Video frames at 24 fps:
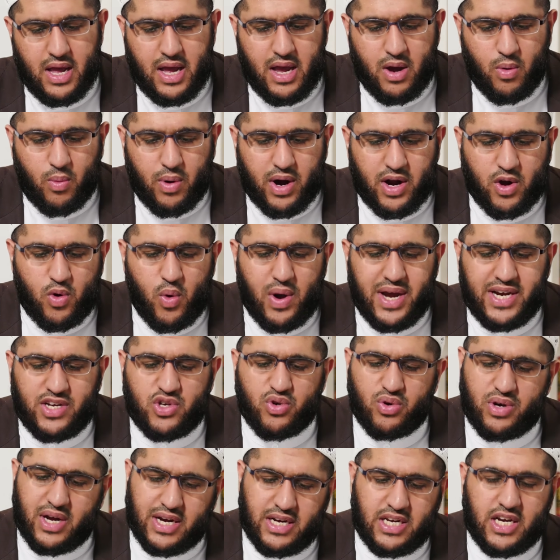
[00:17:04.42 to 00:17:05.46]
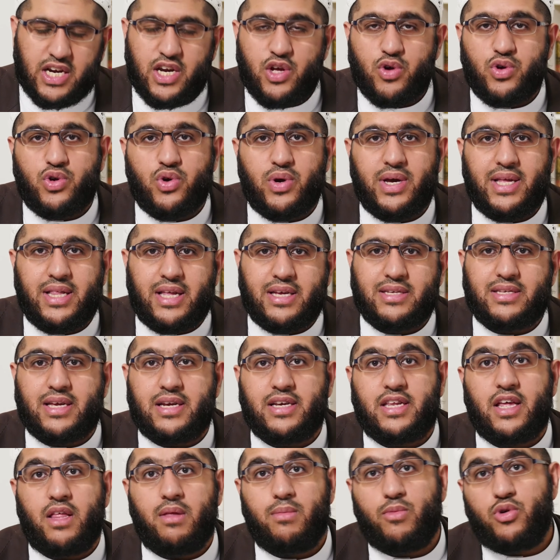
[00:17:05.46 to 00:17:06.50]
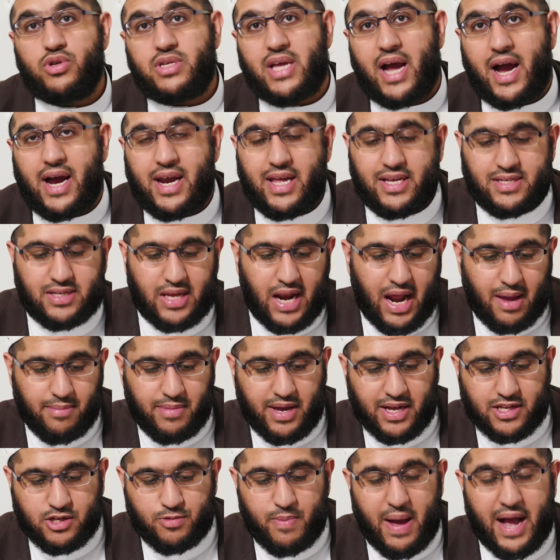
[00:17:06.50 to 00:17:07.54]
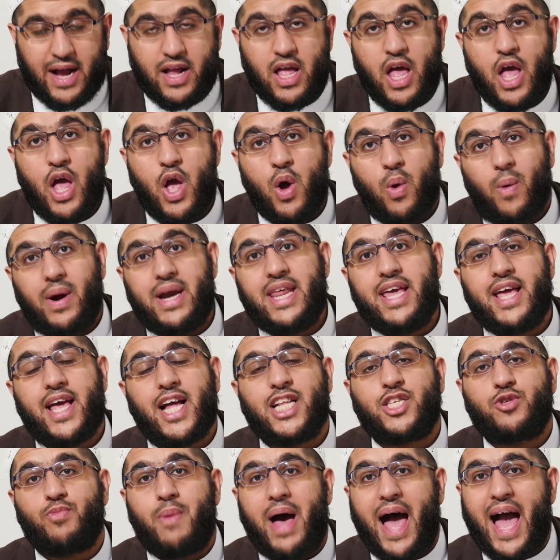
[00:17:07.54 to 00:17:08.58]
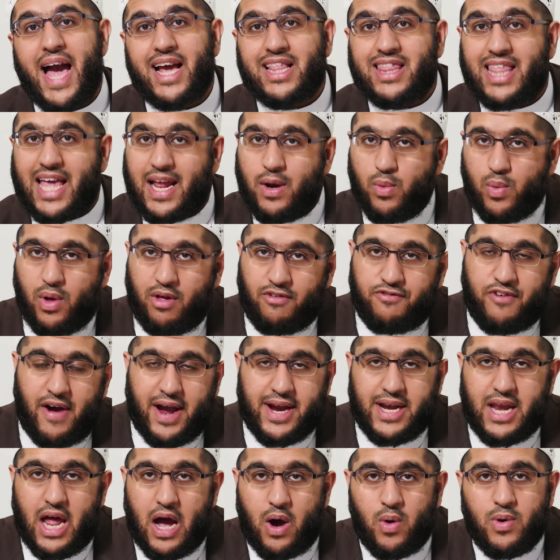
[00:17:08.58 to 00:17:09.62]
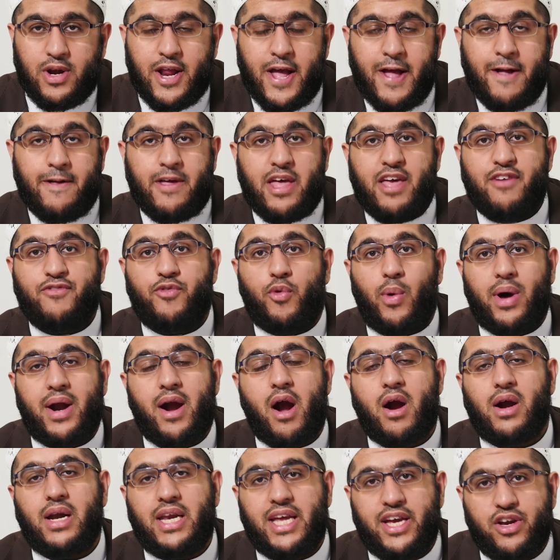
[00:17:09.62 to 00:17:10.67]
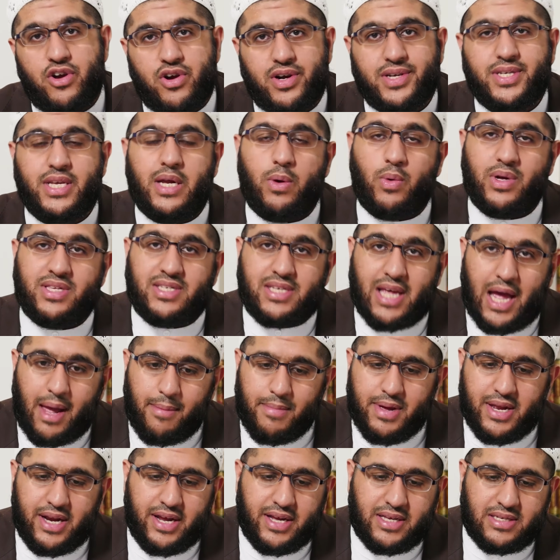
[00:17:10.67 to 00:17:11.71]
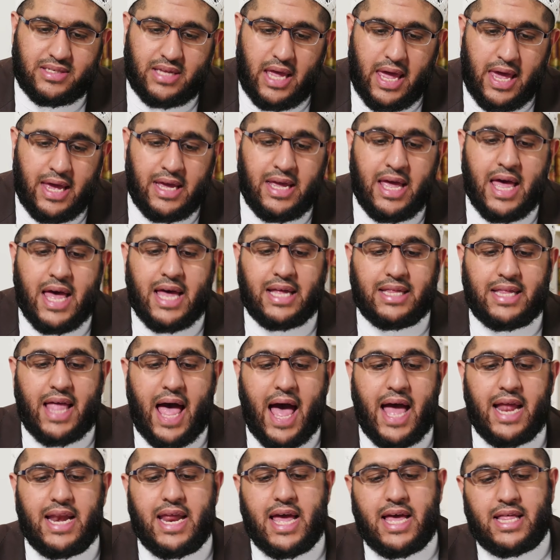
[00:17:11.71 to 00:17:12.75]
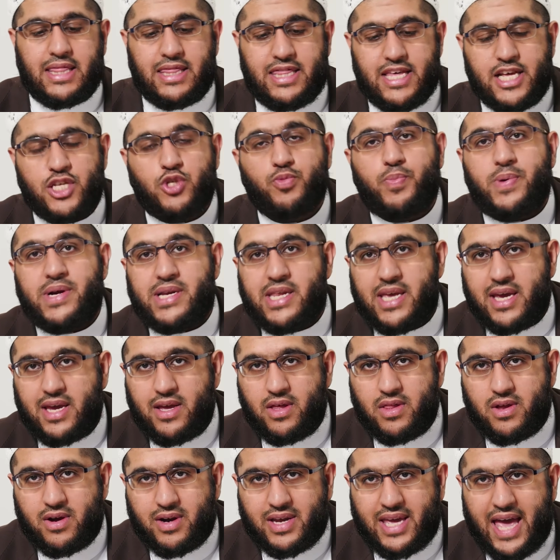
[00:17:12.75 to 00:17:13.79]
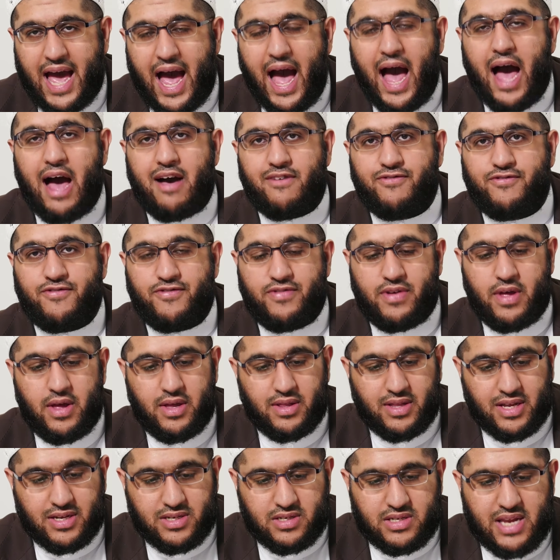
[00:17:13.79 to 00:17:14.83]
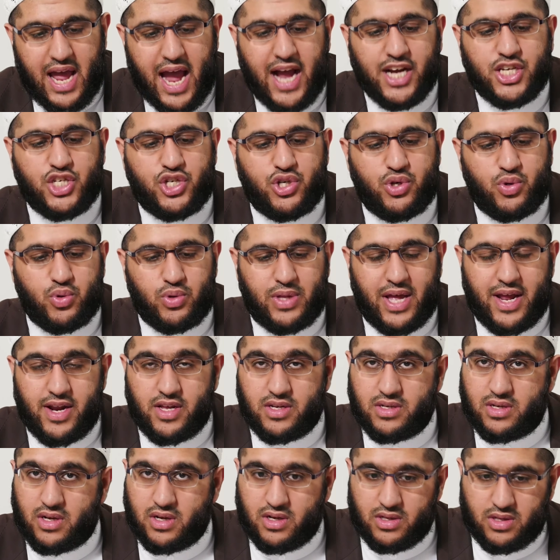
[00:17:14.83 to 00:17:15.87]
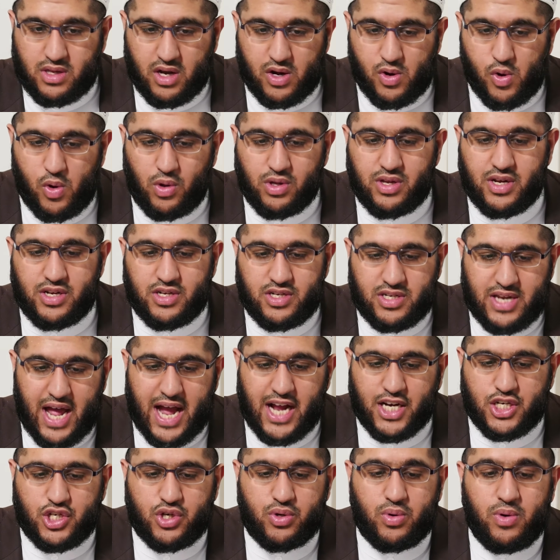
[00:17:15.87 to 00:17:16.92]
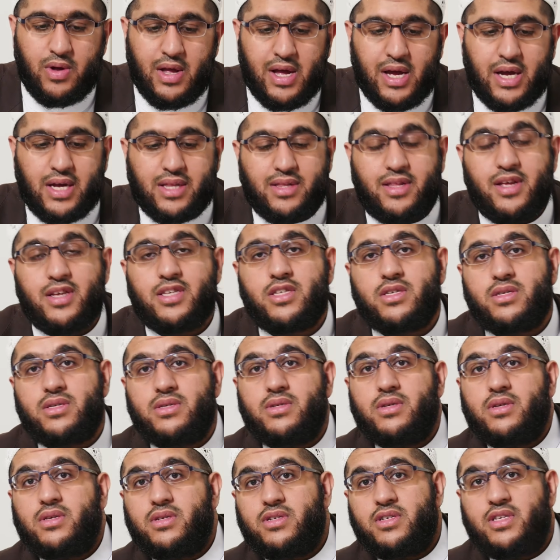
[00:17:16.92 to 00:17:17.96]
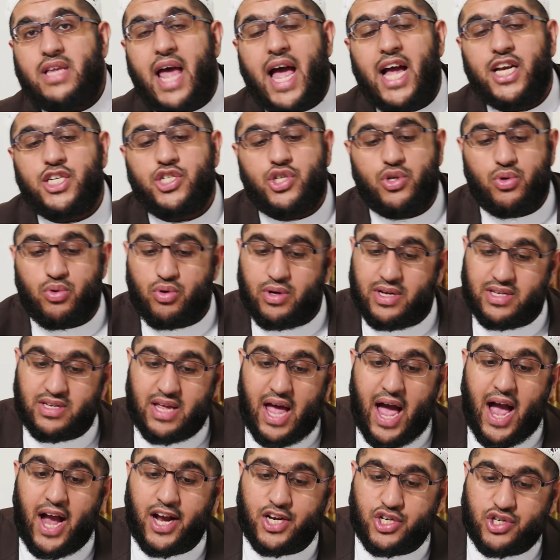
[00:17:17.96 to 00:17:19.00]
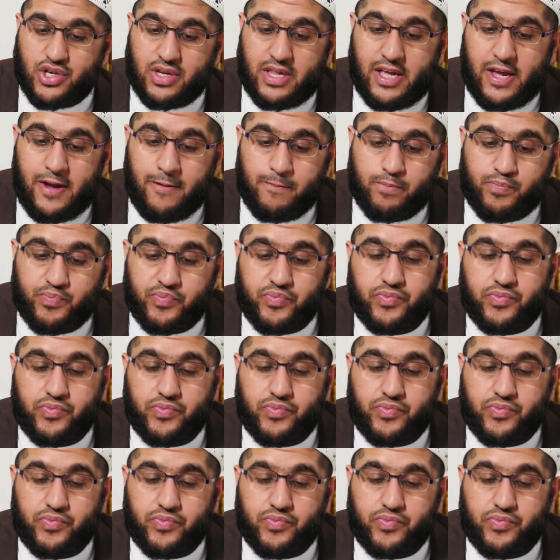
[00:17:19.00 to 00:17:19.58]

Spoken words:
we're going to continue doing this until Musa alayhi salam gets back. When he gets back, then we'll find out if what our leaders and what Samiri is saying, that this particular calf, the statue, that is the golden statue, this statue is actually